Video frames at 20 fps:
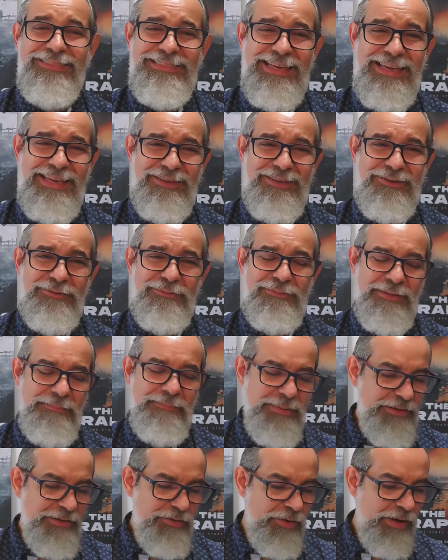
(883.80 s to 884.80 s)
thank you. But
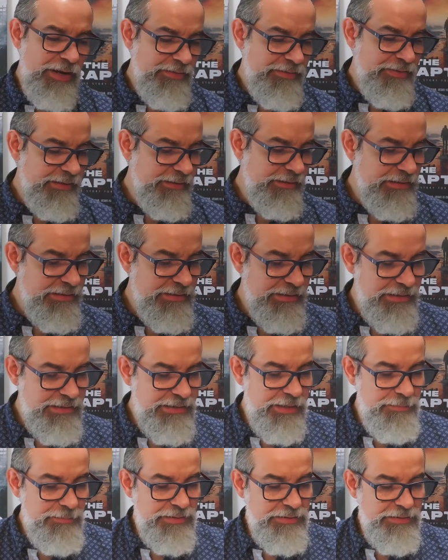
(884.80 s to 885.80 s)
I think the
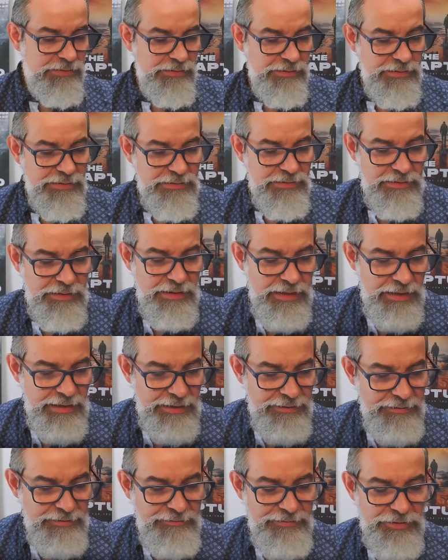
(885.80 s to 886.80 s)
system is,
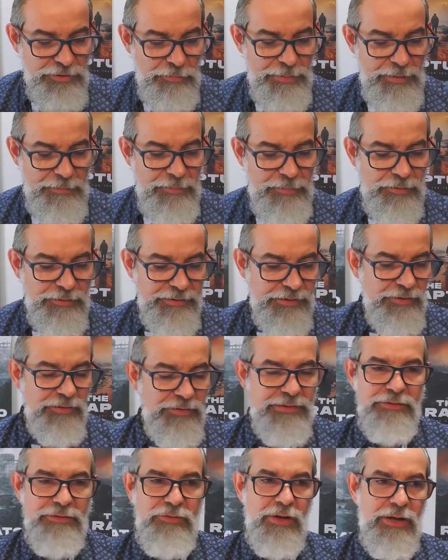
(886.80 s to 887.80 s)
even though people,
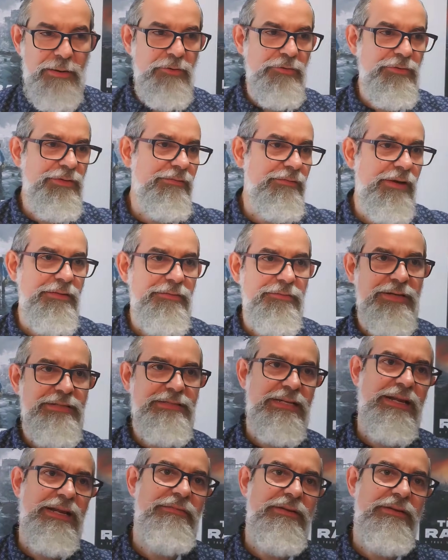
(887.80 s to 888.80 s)
they talk about the rat race
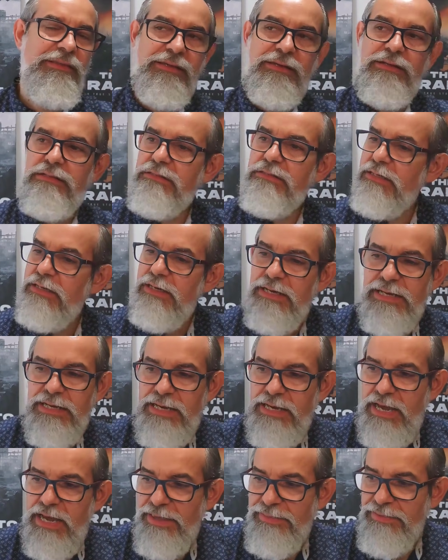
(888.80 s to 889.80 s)
and everything else,
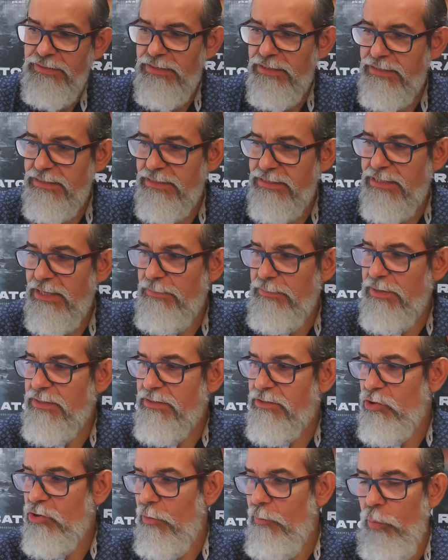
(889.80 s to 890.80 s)
I think the system is
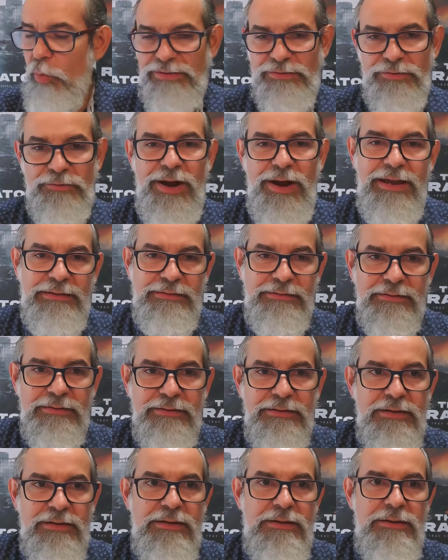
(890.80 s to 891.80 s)
somewhat right.
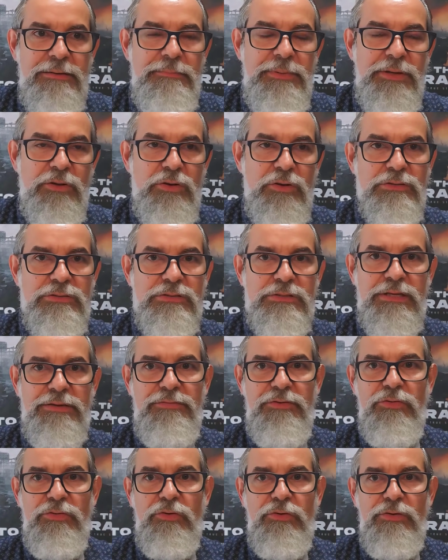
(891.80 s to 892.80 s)
Because if
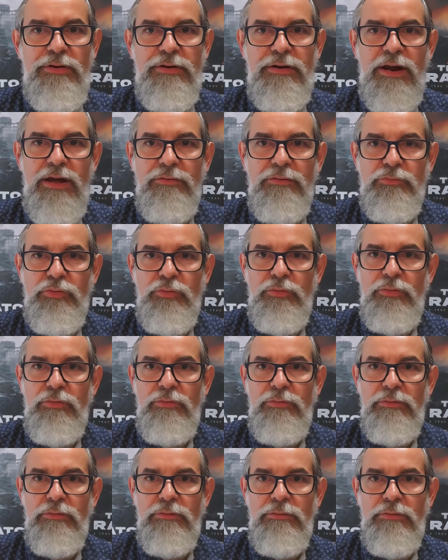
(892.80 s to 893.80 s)
you don't learn how to
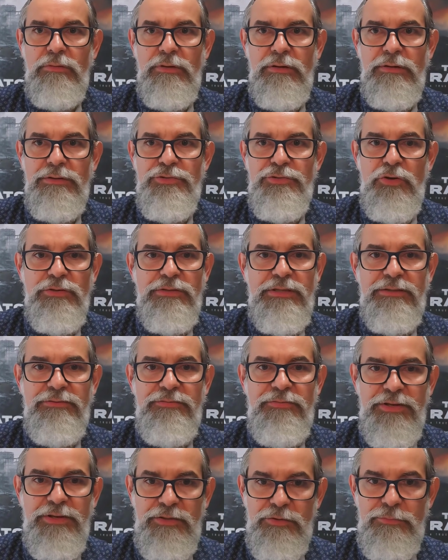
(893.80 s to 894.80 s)
enjoy that
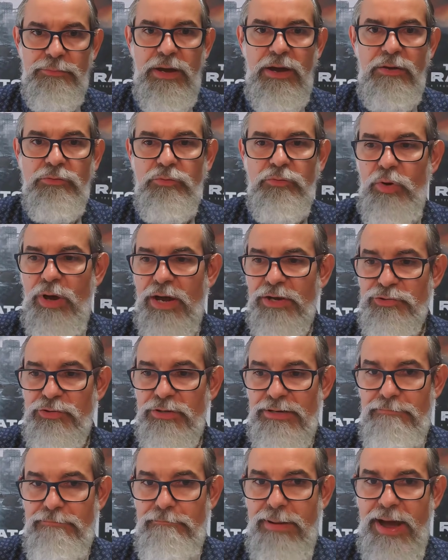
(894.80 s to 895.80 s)
freedom, how to
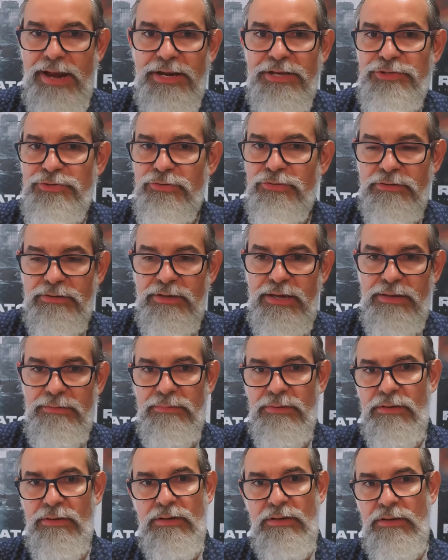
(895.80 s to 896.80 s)
actually manage your time,
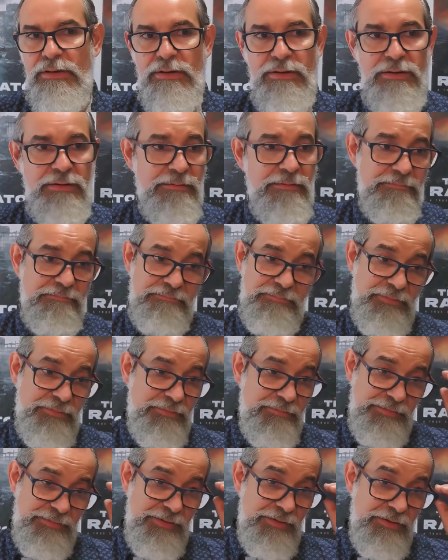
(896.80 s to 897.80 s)

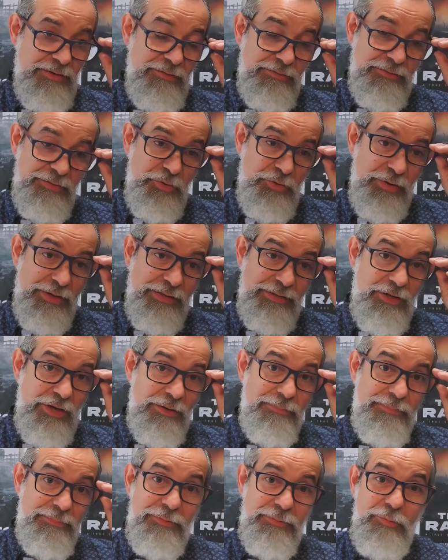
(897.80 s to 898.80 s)
you end
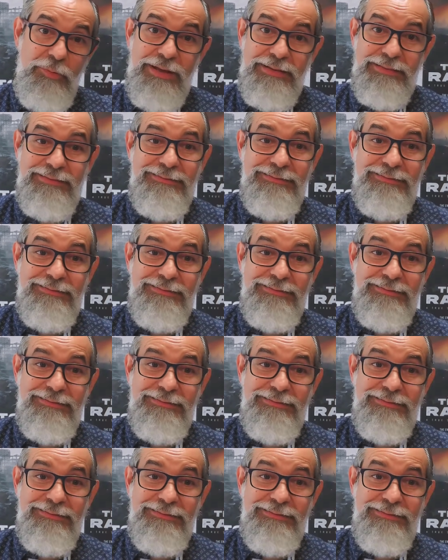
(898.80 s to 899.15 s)
up what?